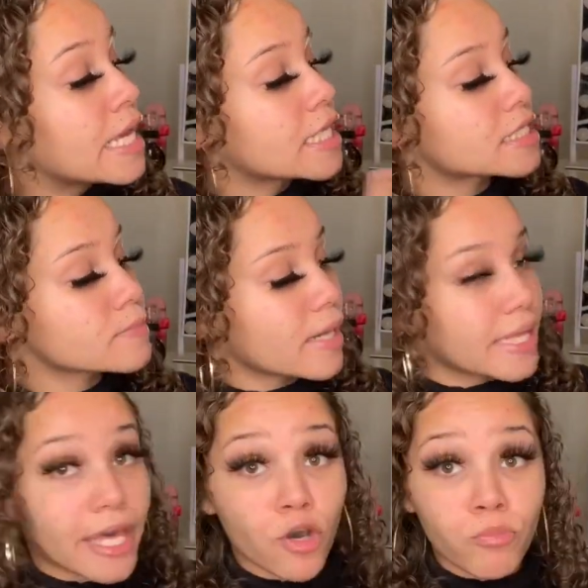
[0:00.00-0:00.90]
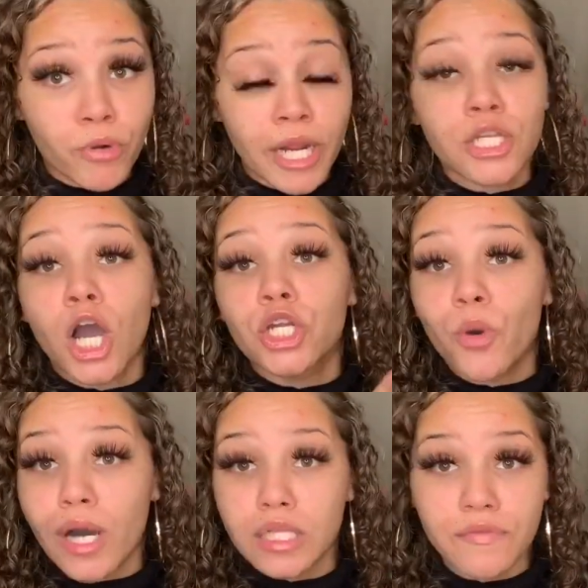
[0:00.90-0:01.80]
This is by the L brand. Y'all know
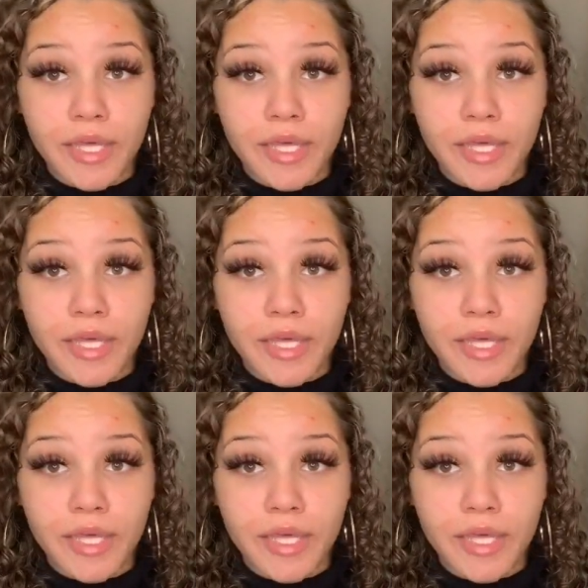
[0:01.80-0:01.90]
I love